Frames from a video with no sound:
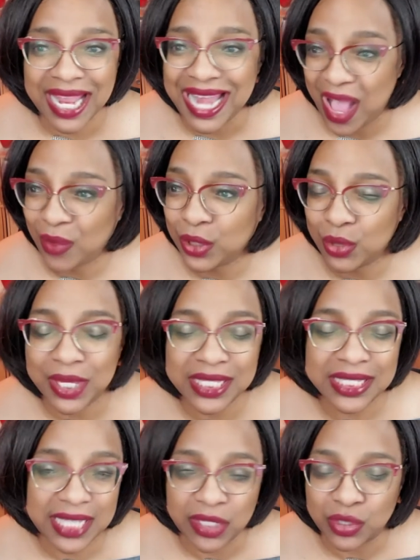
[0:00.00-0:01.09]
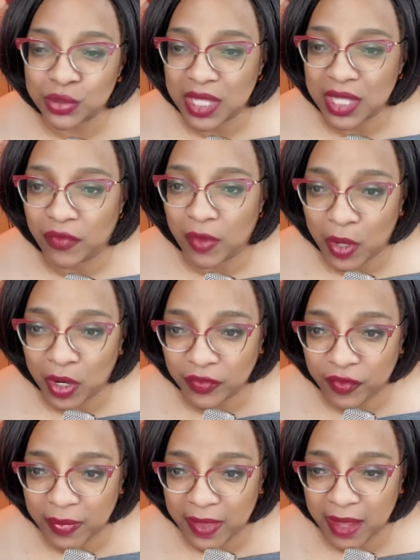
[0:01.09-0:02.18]
And how you can set yourself apart
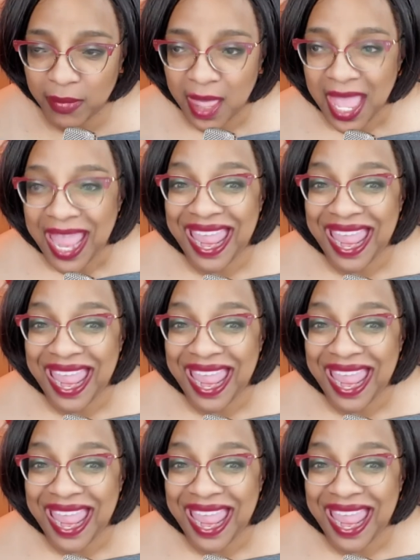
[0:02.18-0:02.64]
from them